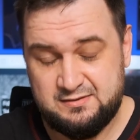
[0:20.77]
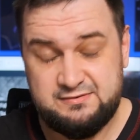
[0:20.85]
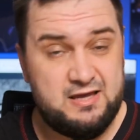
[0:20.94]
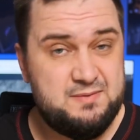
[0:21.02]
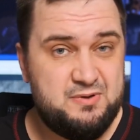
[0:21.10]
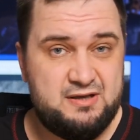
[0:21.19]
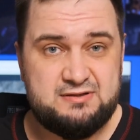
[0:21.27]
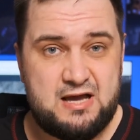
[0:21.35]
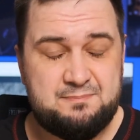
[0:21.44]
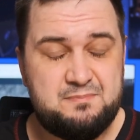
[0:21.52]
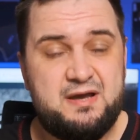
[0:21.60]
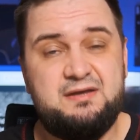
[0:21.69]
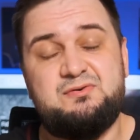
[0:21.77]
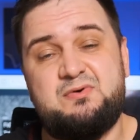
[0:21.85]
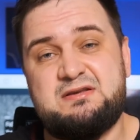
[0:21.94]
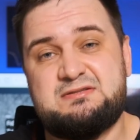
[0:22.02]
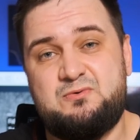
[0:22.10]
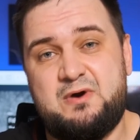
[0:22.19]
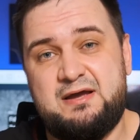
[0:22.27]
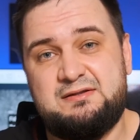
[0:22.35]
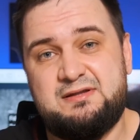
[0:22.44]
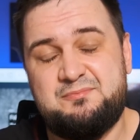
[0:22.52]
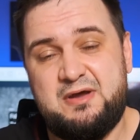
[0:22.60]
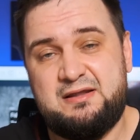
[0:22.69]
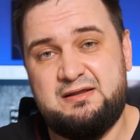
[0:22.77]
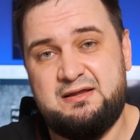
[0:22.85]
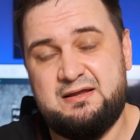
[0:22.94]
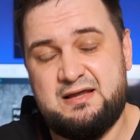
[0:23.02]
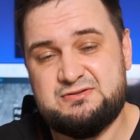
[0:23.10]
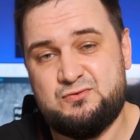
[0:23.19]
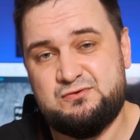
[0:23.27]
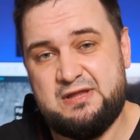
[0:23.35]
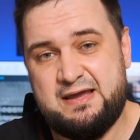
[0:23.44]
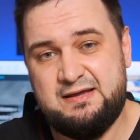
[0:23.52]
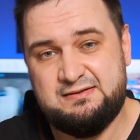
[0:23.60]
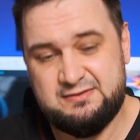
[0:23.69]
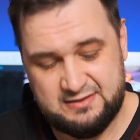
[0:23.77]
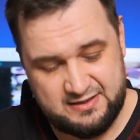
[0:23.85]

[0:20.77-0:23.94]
They picked up my interest quite badly as of late.